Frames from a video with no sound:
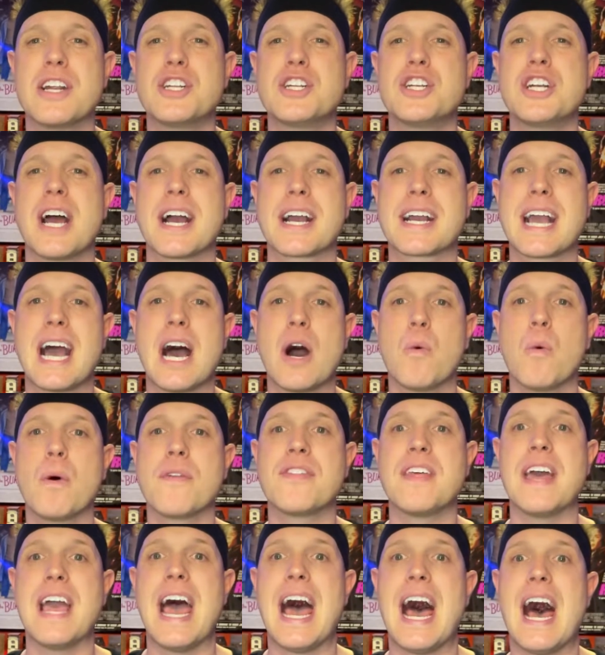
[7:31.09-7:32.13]
check out what
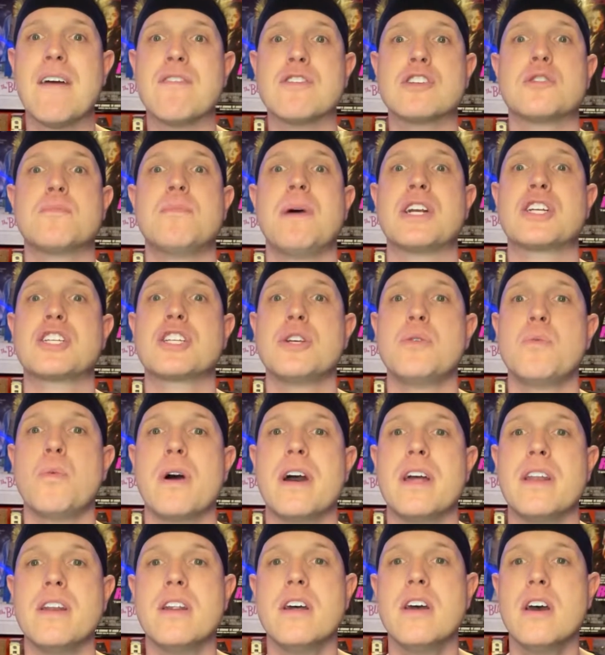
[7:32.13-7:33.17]
they have, especially
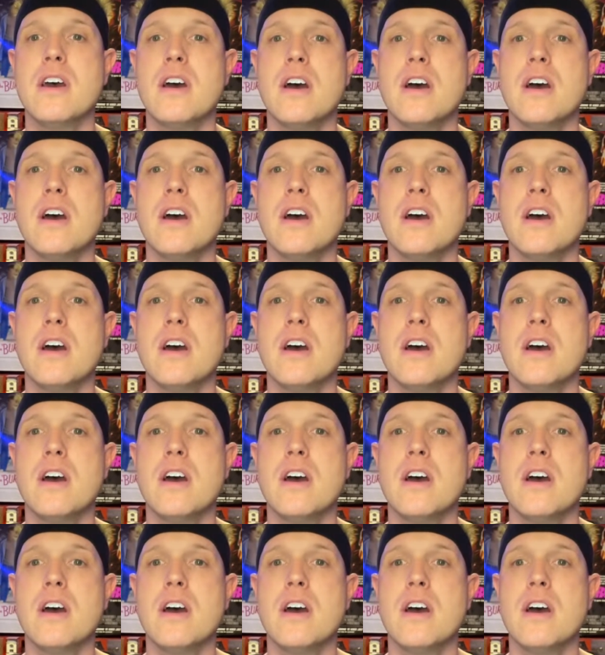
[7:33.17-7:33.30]
when